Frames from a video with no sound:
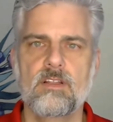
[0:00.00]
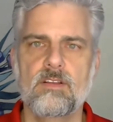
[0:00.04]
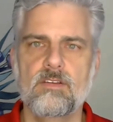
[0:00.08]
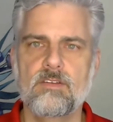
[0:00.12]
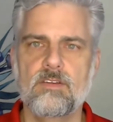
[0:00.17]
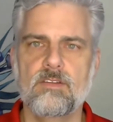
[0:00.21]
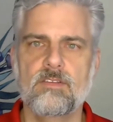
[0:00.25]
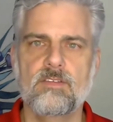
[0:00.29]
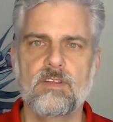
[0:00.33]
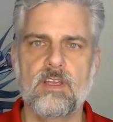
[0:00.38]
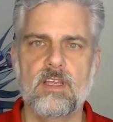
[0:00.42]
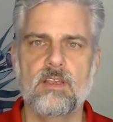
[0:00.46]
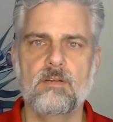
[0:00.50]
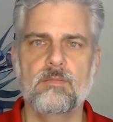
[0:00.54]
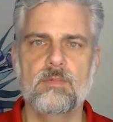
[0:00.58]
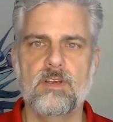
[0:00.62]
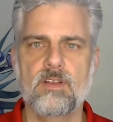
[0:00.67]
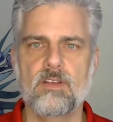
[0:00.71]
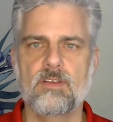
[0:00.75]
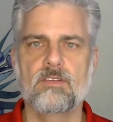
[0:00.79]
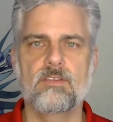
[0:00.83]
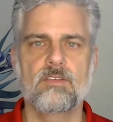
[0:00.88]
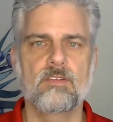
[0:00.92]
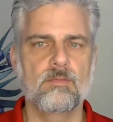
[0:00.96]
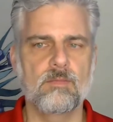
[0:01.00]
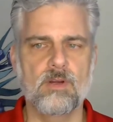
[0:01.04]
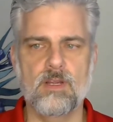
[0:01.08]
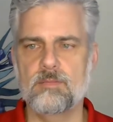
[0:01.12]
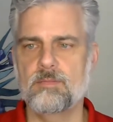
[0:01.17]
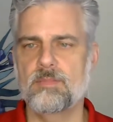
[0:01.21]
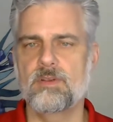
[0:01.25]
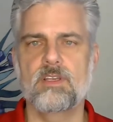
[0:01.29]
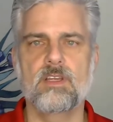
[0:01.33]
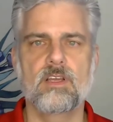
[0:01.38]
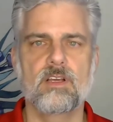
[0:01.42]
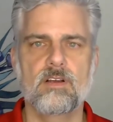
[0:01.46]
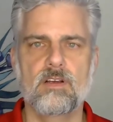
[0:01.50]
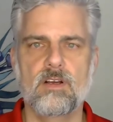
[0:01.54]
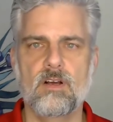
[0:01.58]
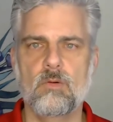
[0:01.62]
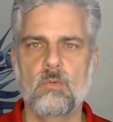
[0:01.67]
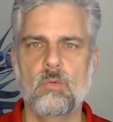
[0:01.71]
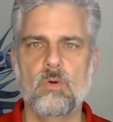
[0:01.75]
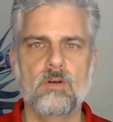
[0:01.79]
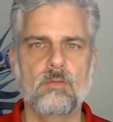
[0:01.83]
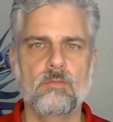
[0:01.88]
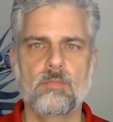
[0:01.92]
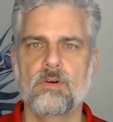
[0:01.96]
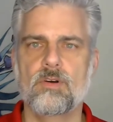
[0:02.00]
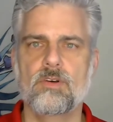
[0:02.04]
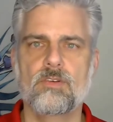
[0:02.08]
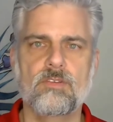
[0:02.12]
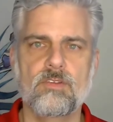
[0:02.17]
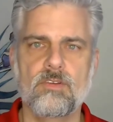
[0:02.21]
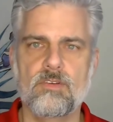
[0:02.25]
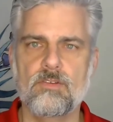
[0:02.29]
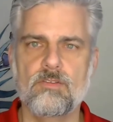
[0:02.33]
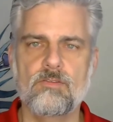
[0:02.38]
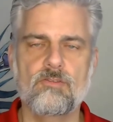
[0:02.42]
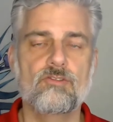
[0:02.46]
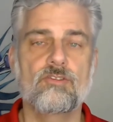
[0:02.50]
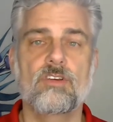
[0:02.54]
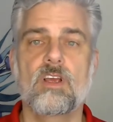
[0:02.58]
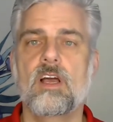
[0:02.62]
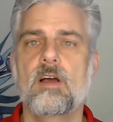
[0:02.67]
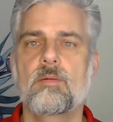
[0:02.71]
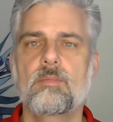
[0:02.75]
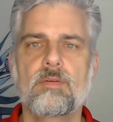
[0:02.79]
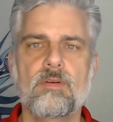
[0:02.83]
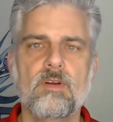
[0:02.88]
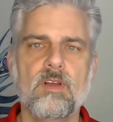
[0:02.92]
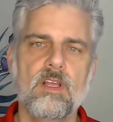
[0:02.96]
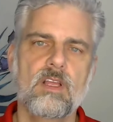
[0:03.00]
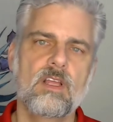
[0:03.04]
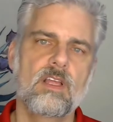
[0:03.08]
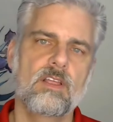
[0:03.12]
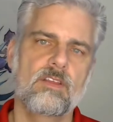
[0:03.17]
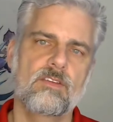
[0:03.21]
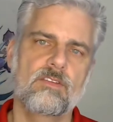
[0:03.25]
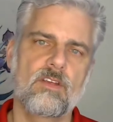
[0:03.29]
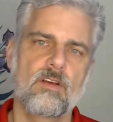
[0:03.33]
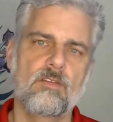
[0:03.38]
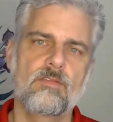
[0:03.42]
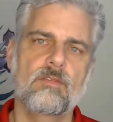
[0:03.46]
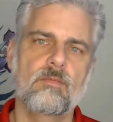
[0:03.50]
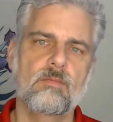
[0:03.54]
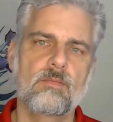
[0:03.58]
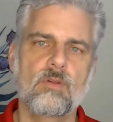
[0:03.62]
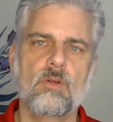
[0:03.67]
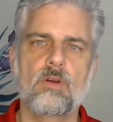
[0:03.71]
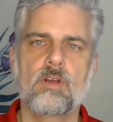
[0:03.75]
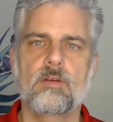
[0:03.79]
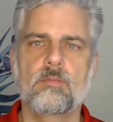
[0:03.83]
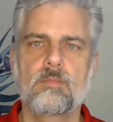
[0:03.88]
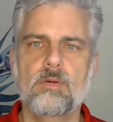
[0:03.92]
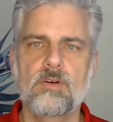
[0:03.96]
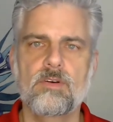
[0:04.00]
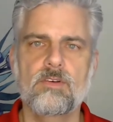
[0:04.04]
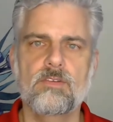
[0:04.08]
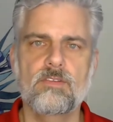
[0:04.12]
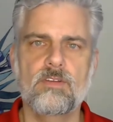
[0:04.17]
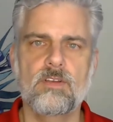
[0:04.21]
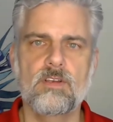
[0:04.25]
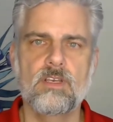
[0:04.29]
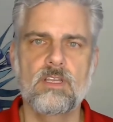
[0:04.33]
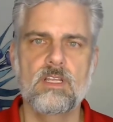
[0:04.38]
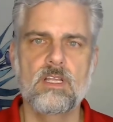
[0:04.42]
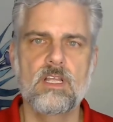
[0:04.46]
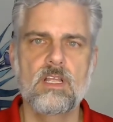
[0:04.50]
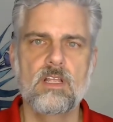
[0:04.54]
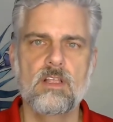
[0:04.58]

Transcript: to say, because there might be a one-person shop self-employed person.